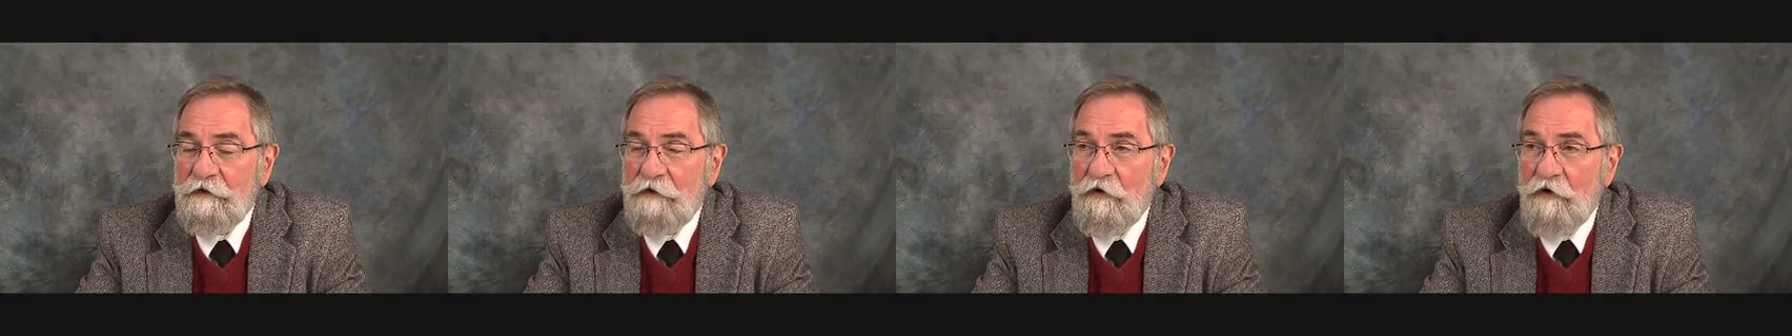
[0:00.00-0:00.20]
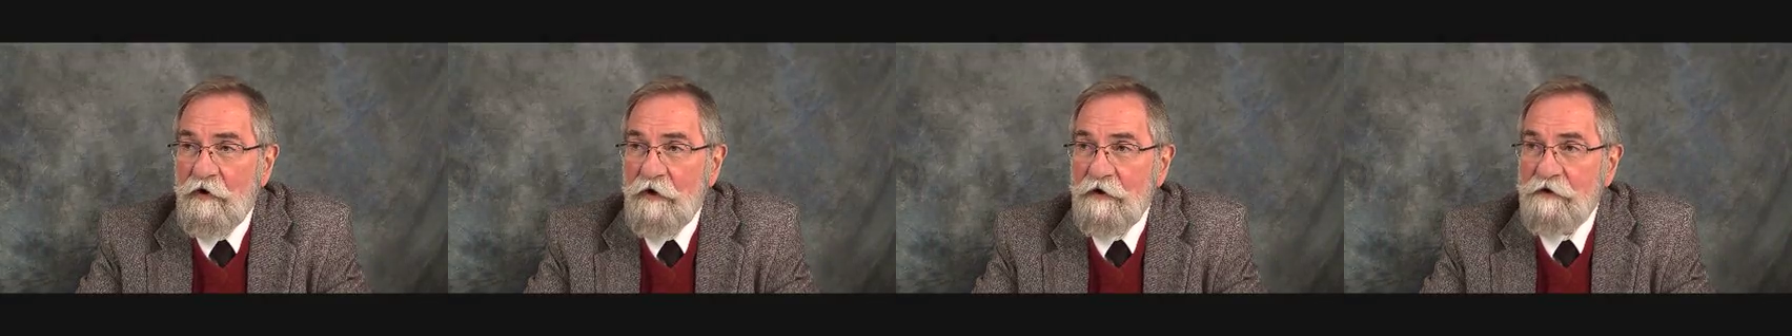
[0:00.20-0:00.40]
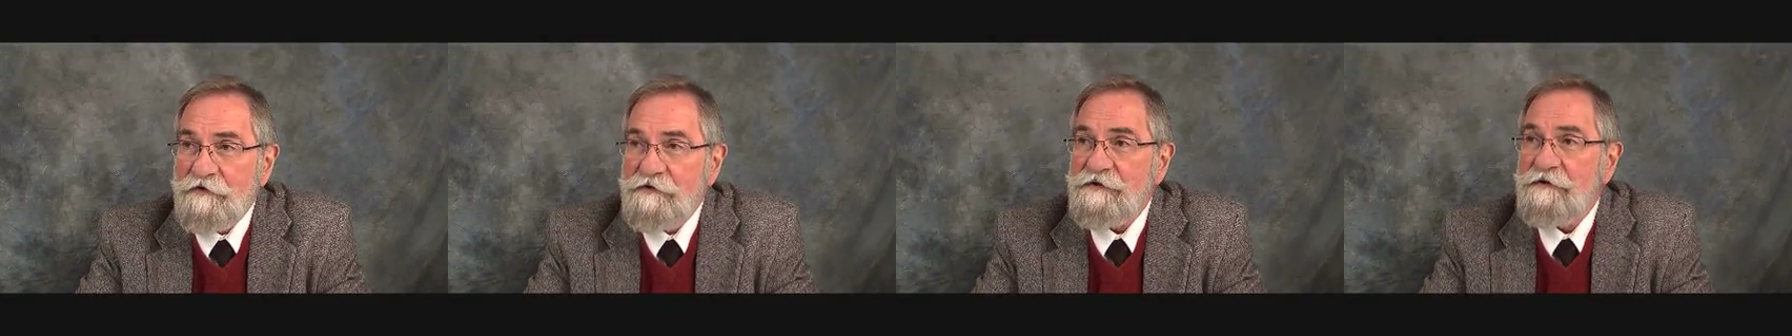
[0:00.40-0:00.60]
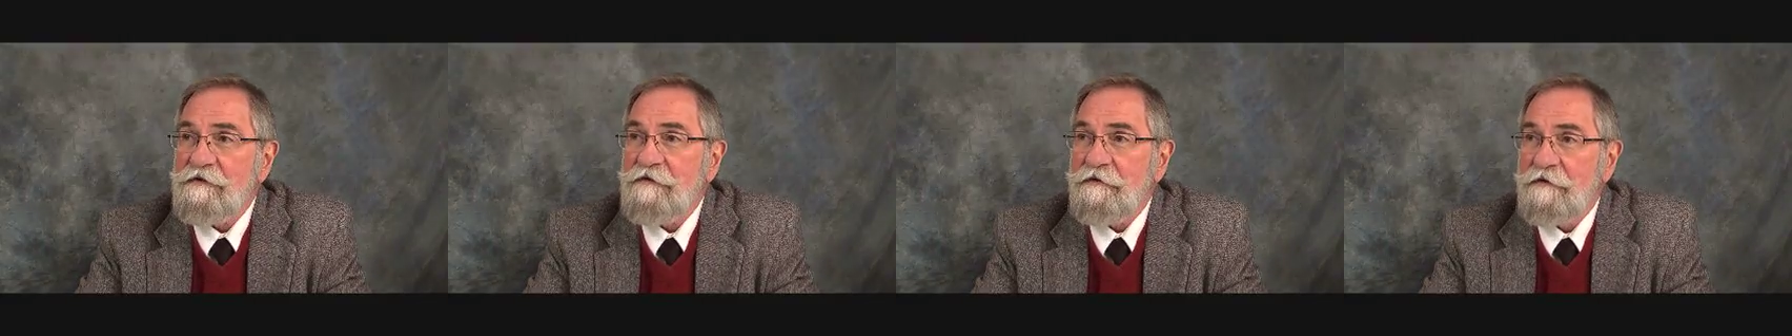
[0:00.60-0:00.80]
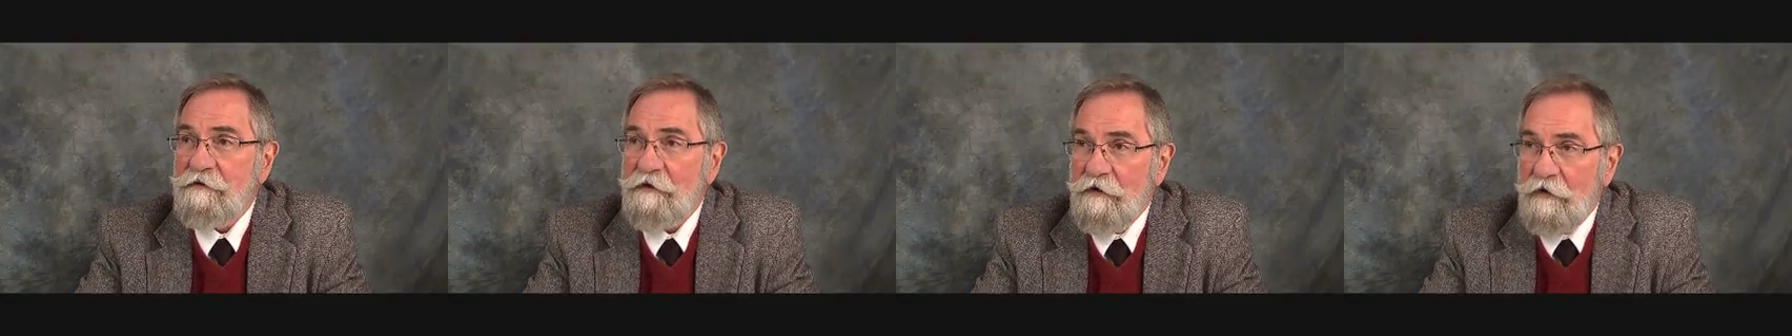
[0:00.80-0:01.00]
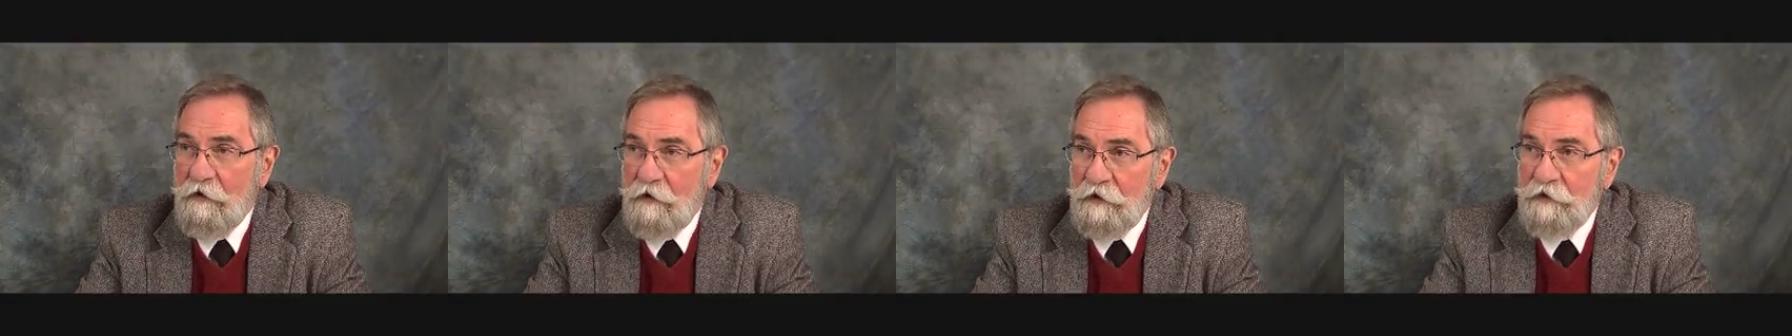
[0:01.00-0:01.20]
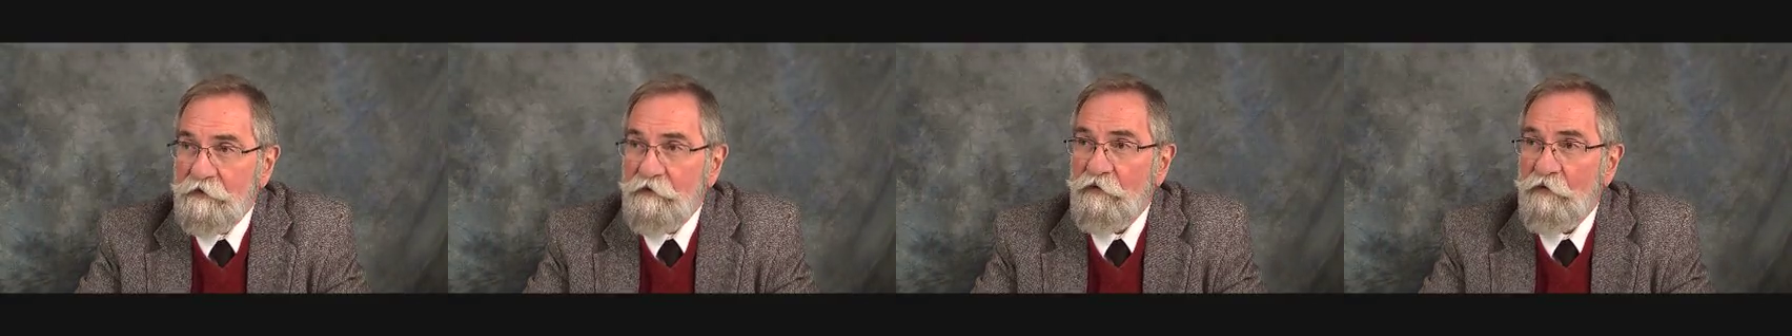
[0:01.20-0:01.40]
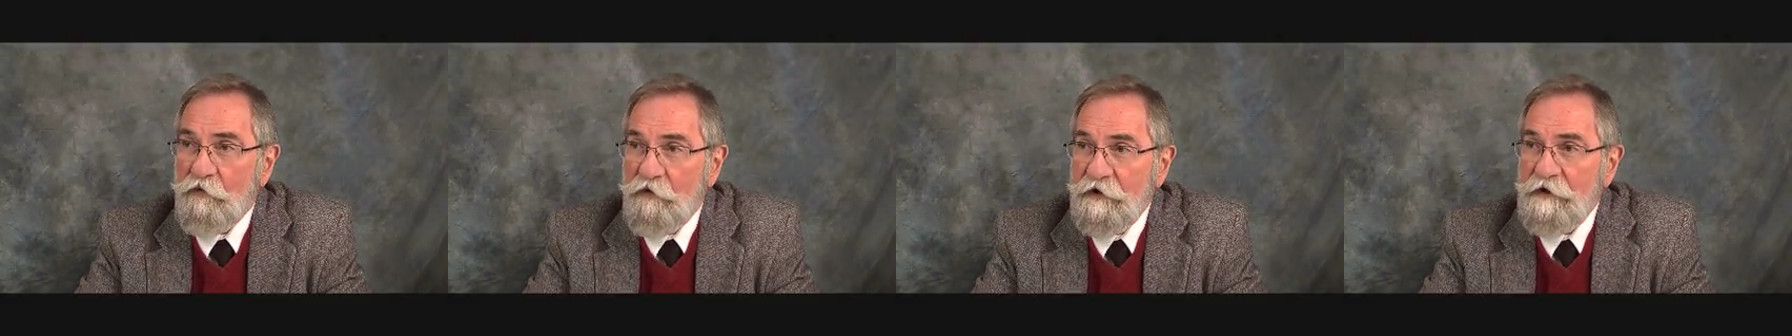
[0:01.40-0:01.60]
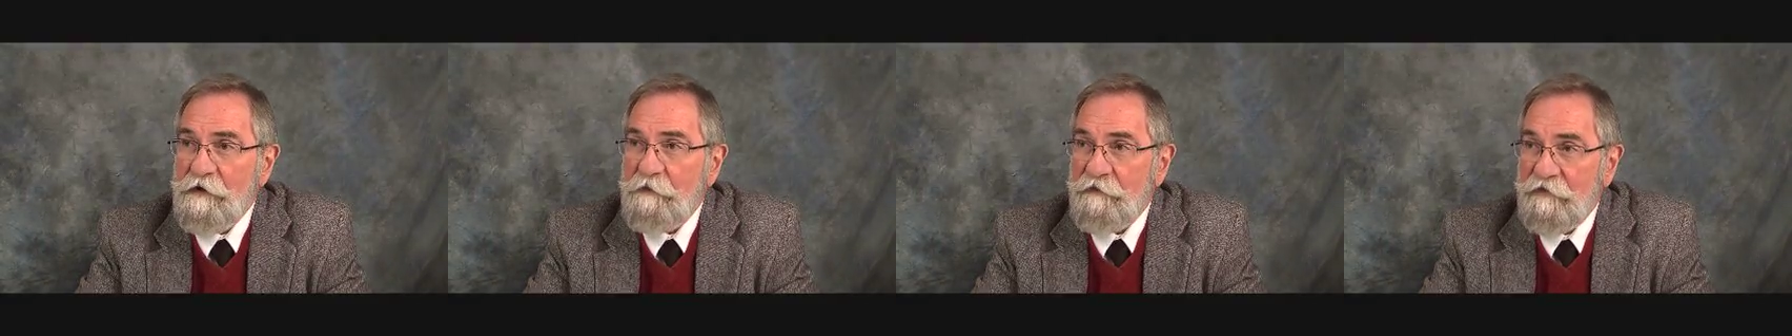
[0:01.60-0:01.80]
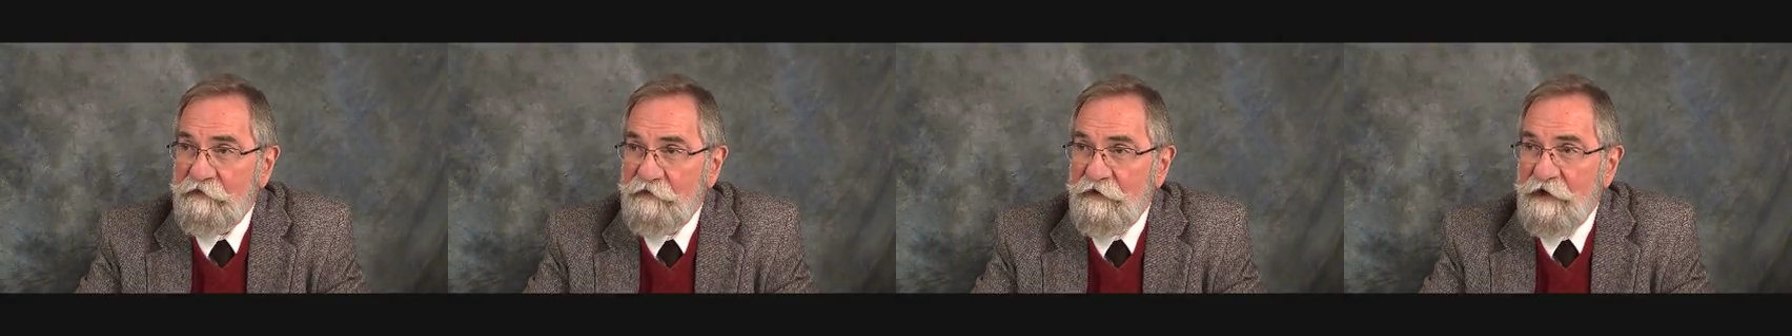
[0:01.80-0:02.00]
large
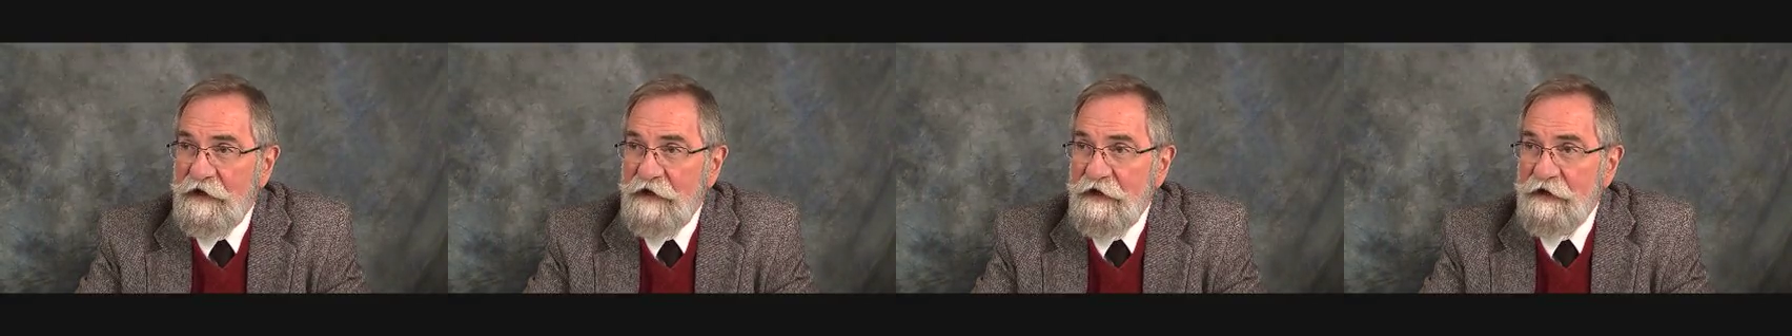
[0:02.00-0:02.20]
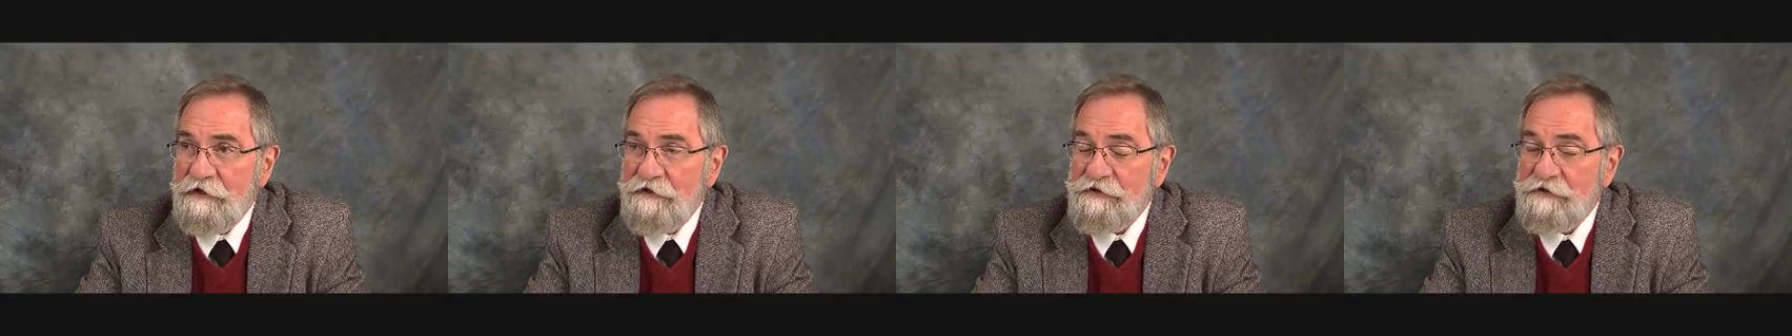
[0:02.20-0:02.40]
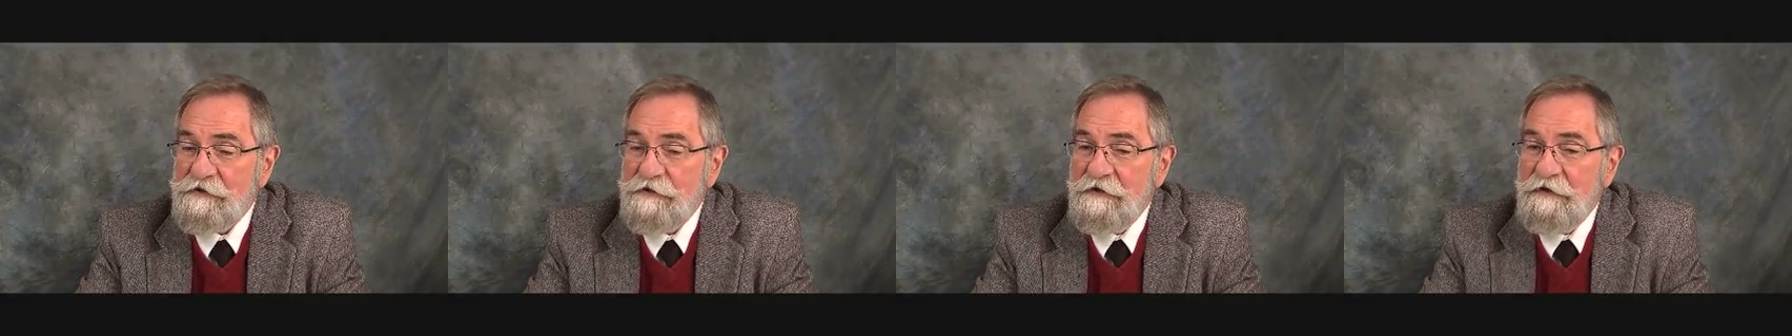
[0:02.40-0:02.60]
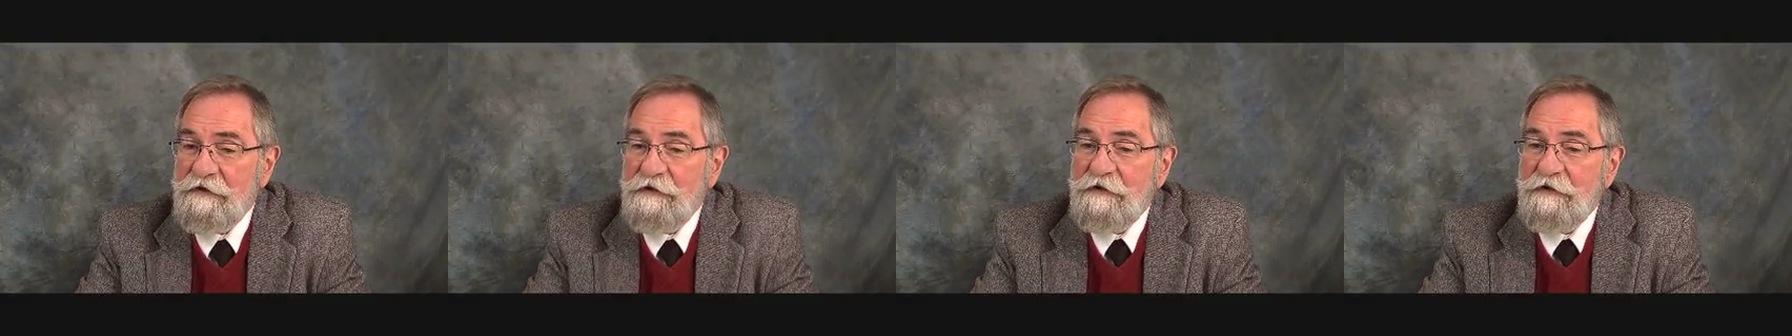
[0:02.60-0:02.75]
auditorium stage